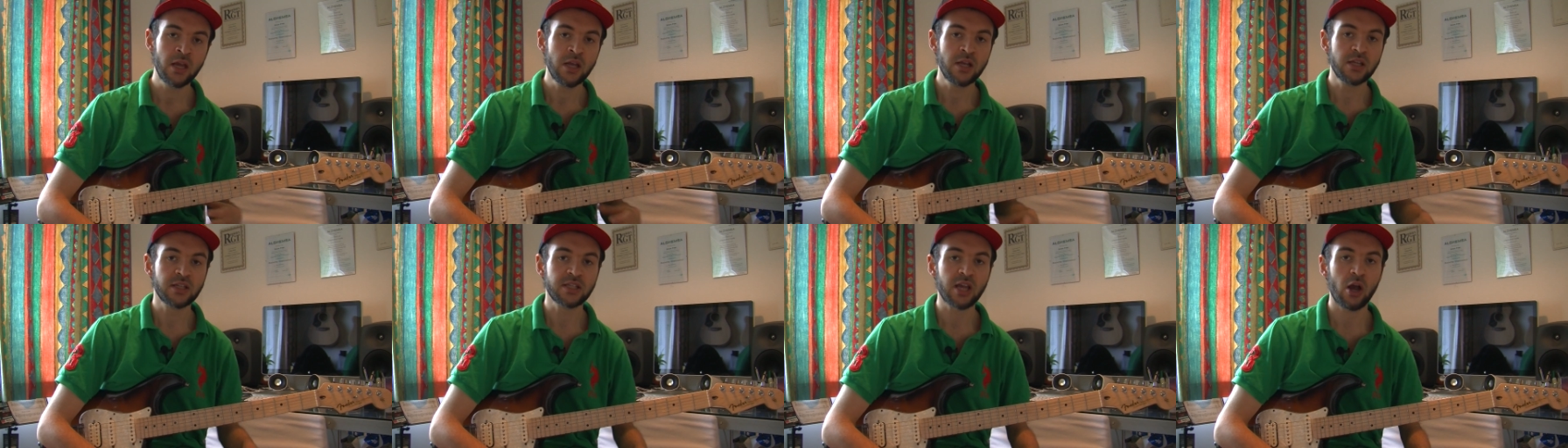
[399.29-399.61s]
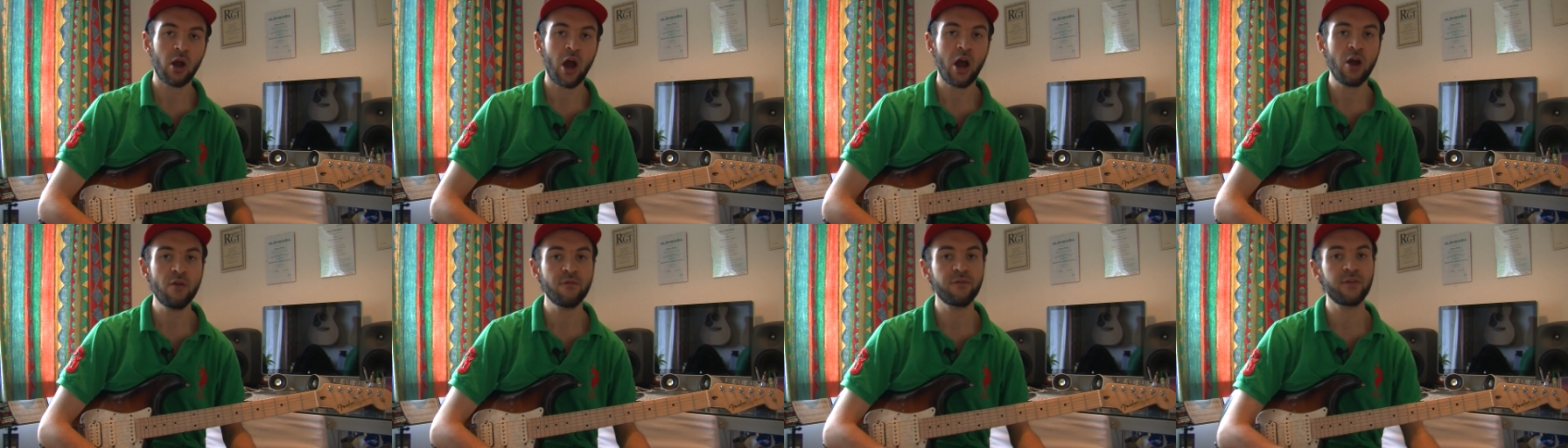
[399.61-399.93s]
So
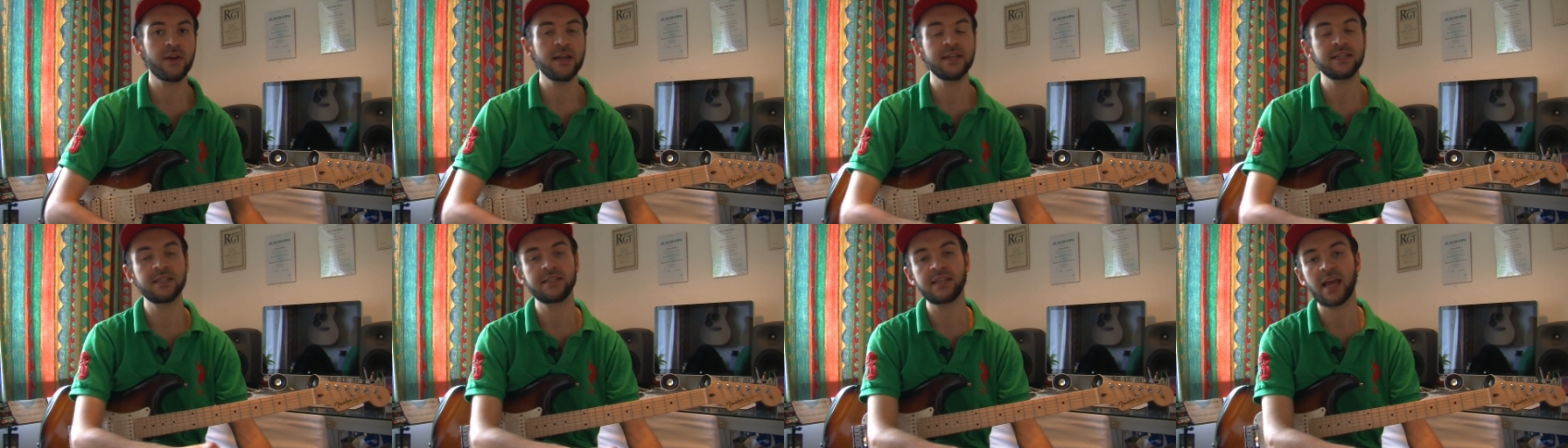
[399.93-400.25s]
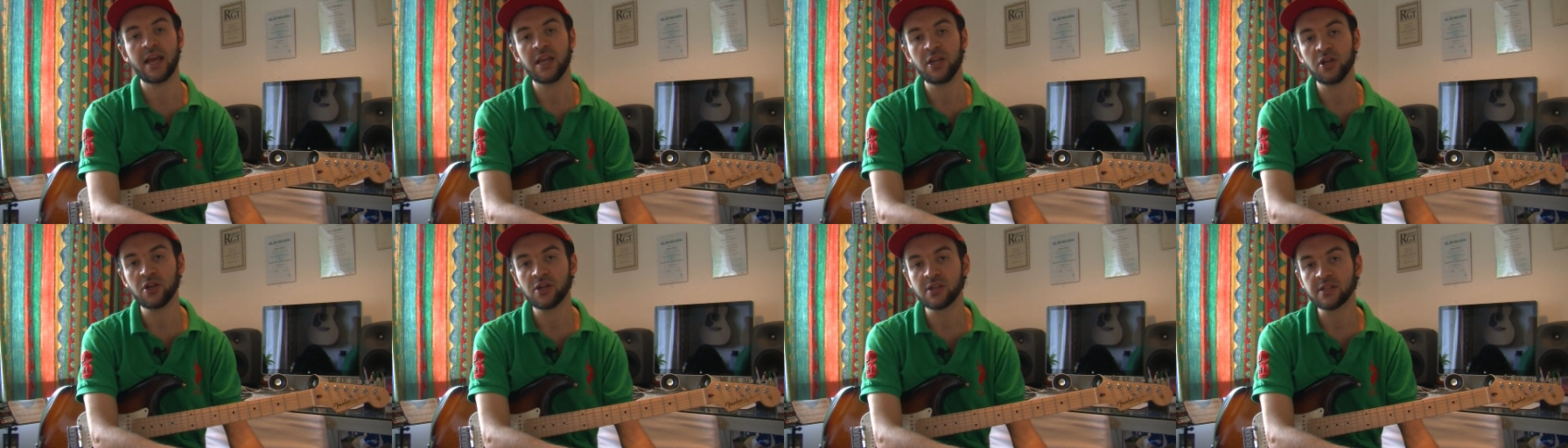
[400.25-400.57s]
hopefully
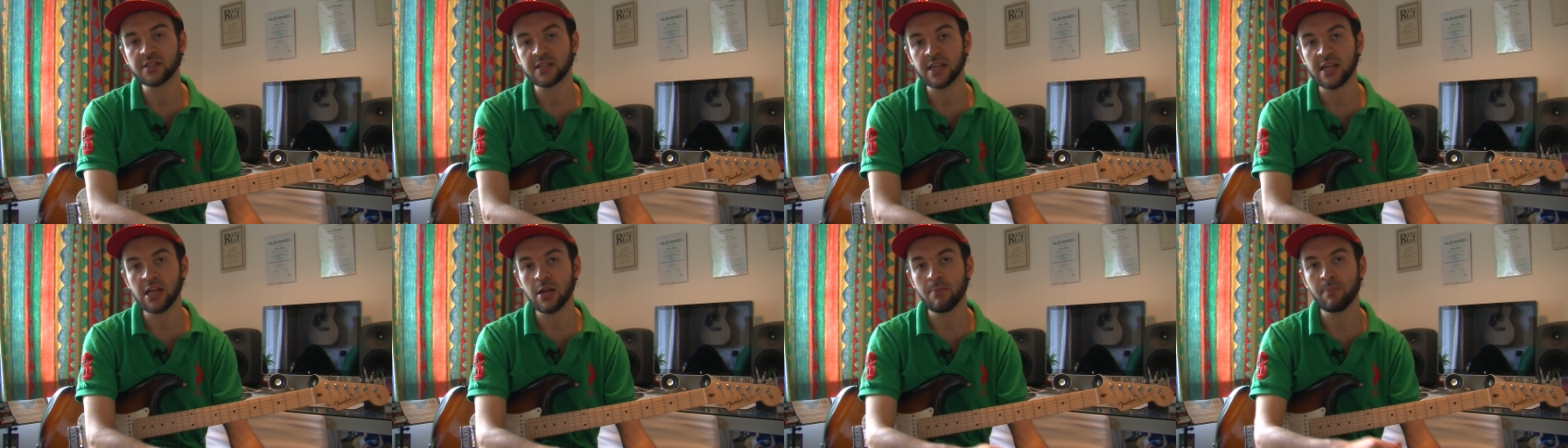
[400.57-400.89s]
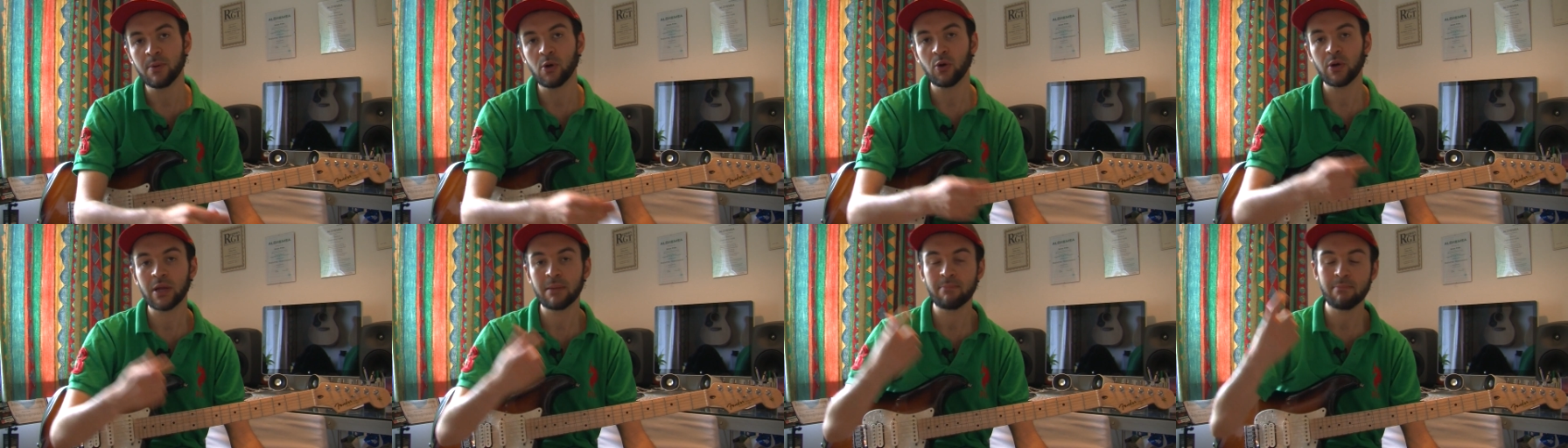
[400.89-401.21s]
today you can see that
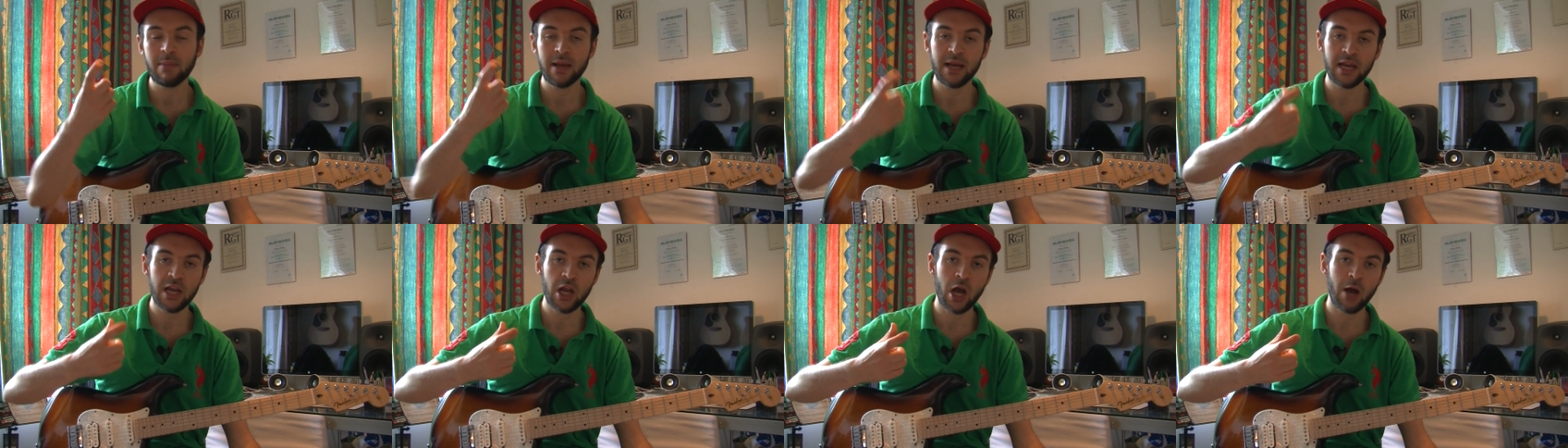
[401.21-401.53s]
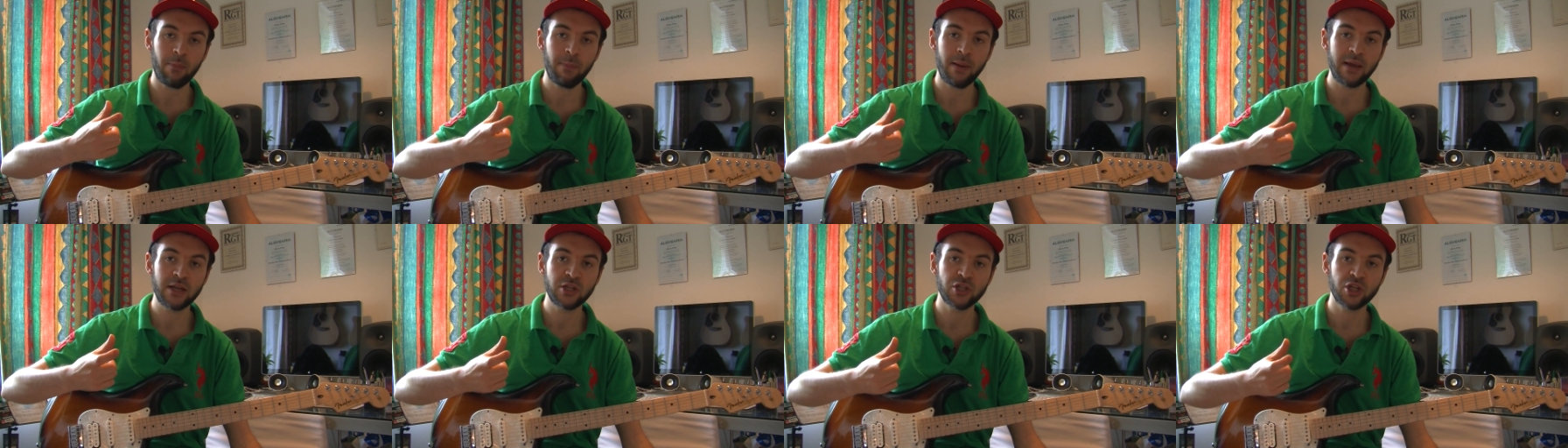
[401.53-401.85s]
building mini
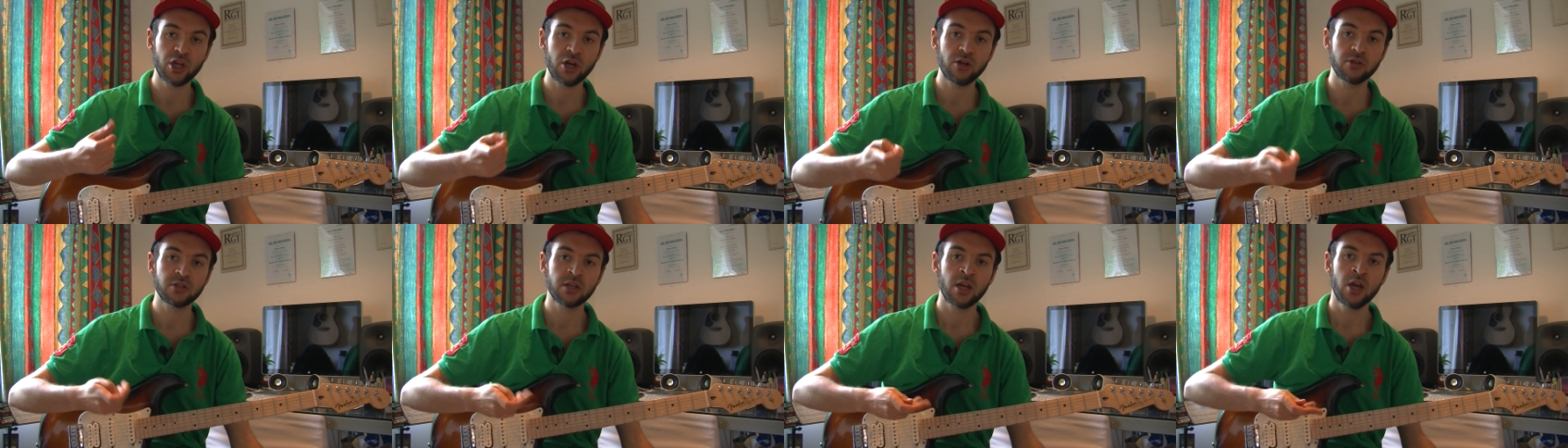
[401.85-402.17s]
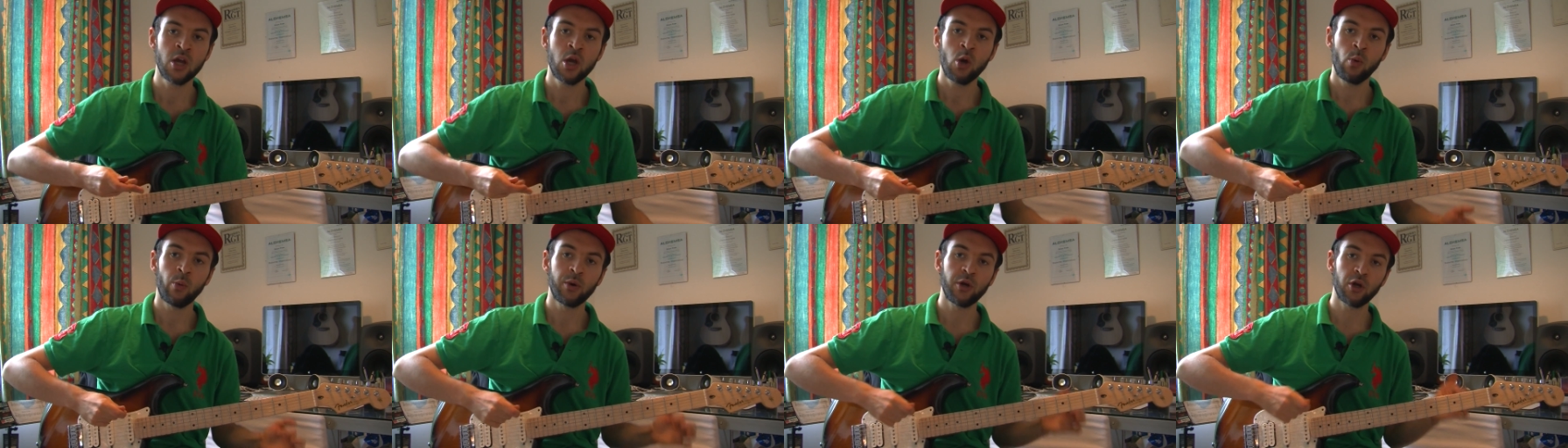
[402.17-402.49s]
arpeggios,
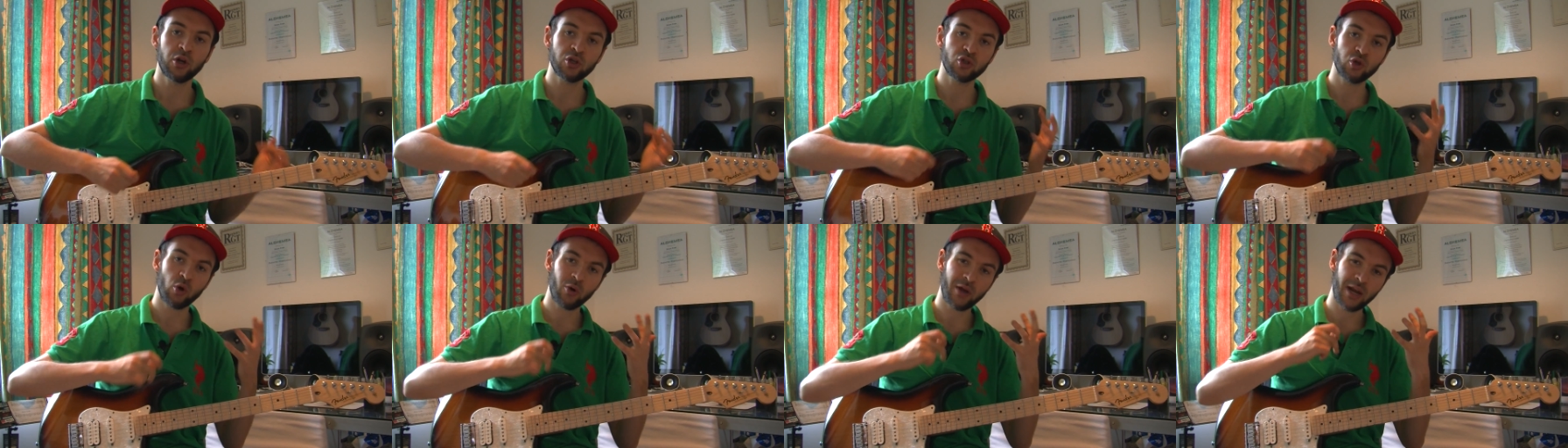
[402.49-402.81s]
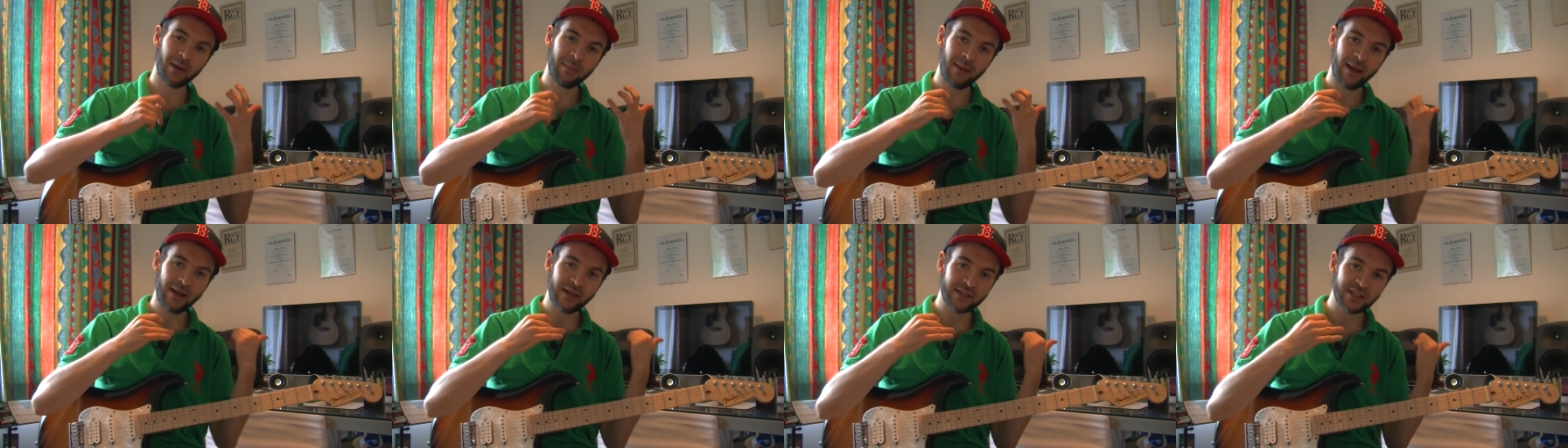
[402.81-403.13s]
we're not talking
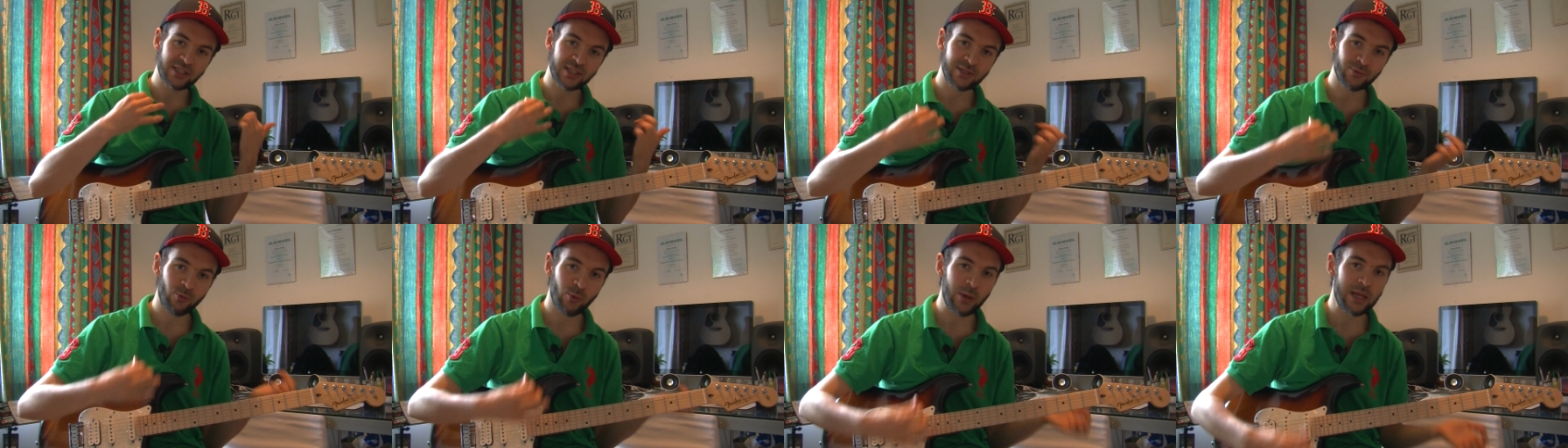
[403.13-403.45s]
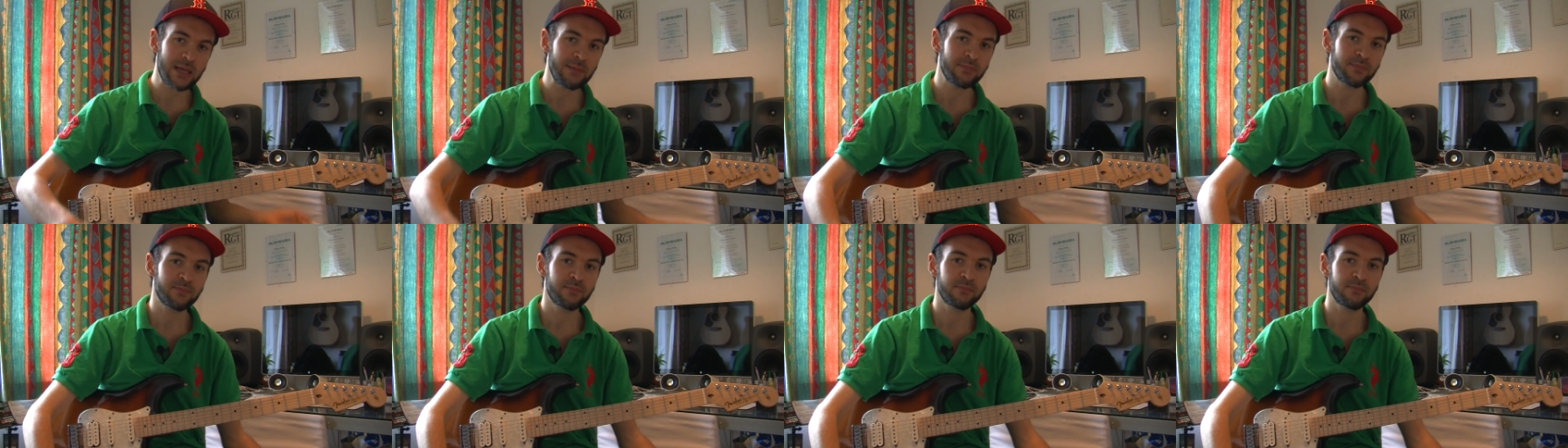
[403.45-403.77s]
about sweet